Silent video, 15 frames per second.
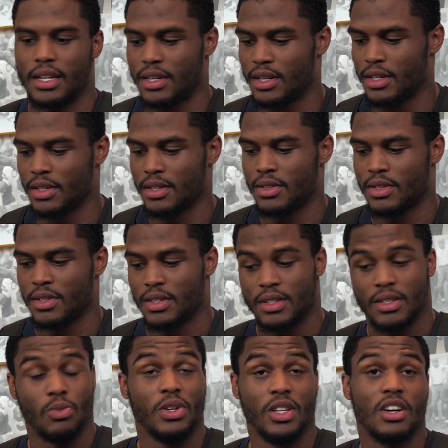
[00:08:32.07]
And
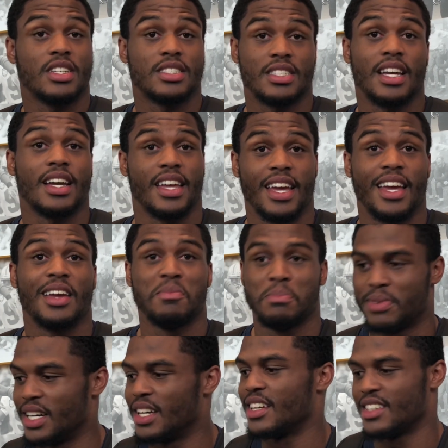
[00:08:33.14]
we lost that game,
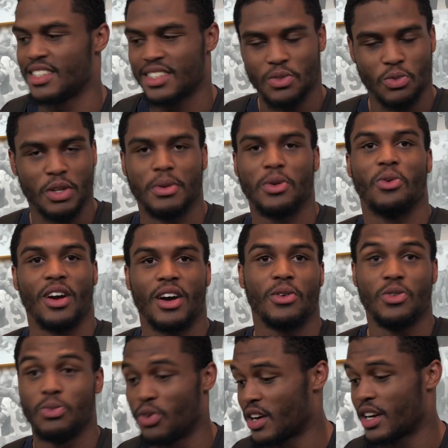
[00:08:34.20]
but we've
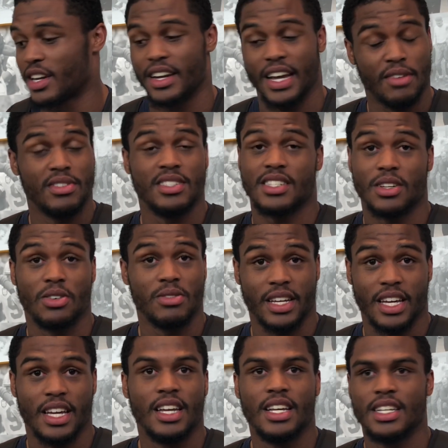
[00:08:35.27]
been working every single
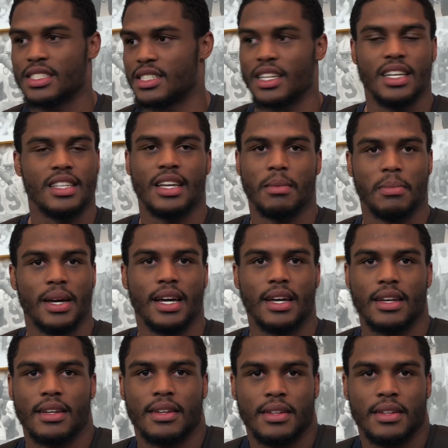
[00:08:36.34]
day to get that back.